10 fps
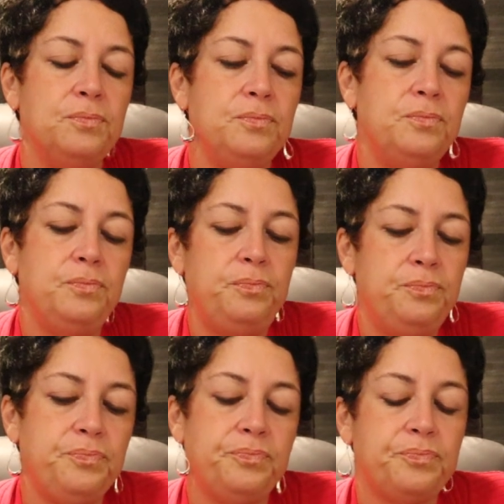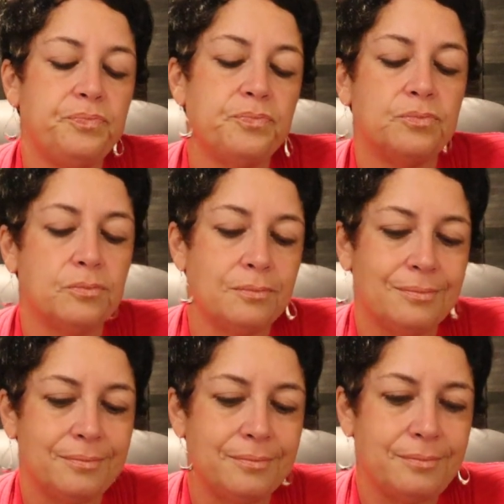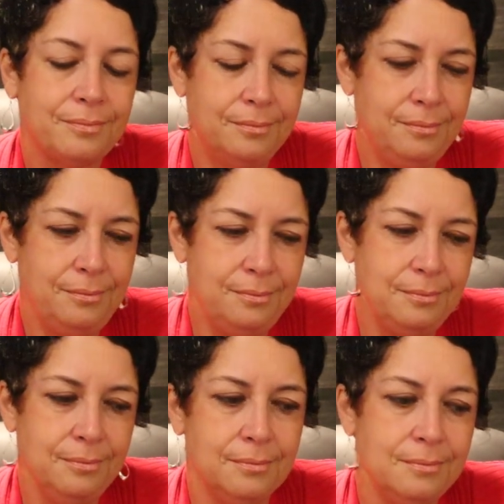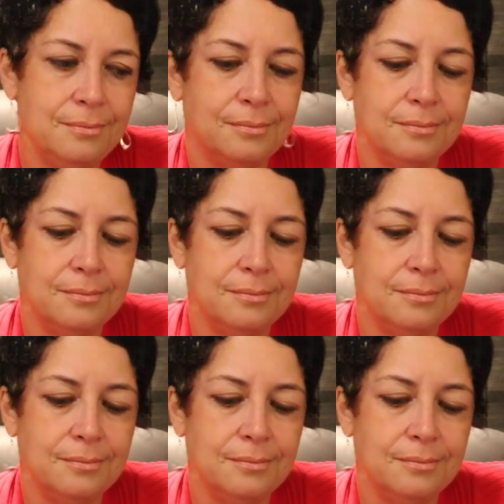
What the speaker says: Nothing is said.